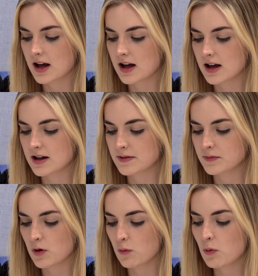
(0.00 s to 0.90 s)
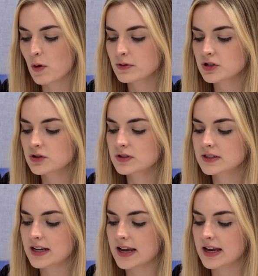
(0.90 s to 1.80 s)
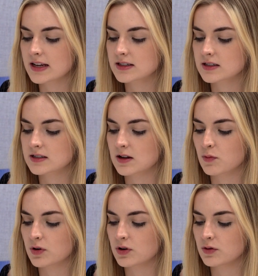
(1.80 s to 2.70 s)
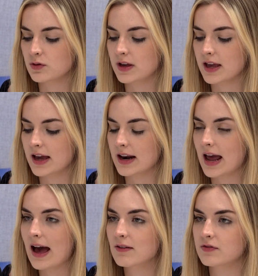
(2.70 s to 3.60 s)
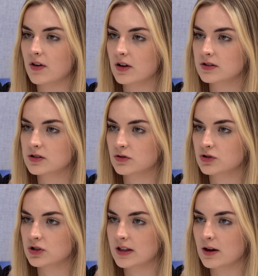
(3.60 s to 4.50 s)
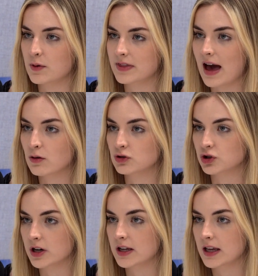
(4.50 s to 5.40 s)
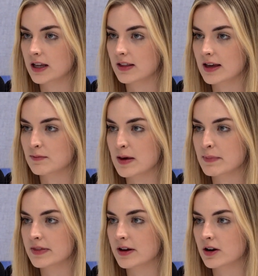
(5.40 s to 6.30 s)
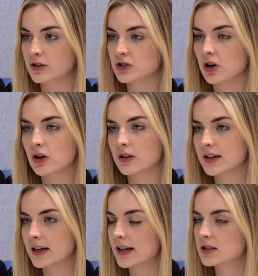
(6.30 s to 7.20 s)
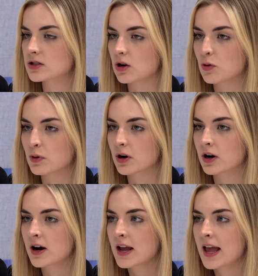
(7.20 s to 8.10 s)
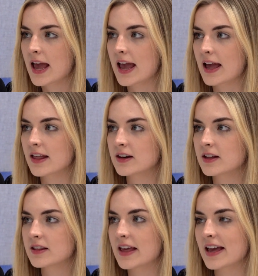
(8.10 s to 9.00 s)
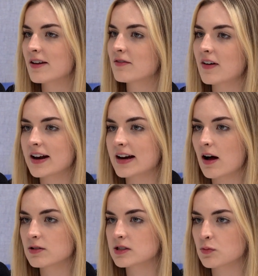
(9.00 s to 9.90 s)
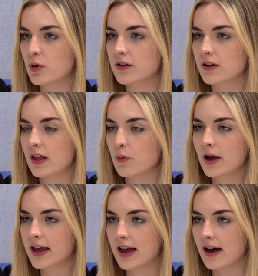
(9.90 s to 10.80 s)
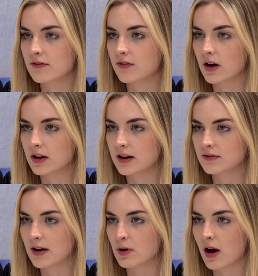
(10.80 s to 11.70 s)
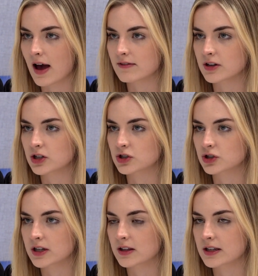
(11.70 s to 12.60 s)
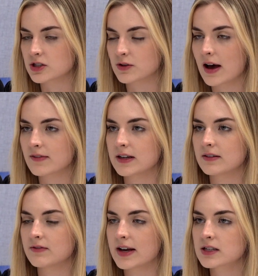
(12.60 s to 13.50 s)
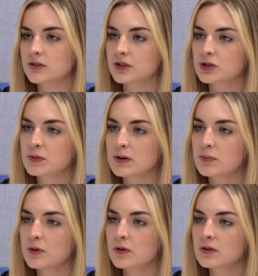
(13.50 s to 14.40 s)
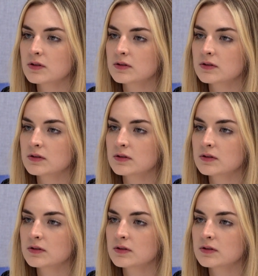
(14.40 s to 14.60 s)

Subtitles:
Well, what would you say to someone who can't have fun socially, like without drinking? Like maybe they're struggling to get sober and they get invited out somewhere and they're like, well, I can't have fun if I'm not having a drink. Like, do you have any advice for those people?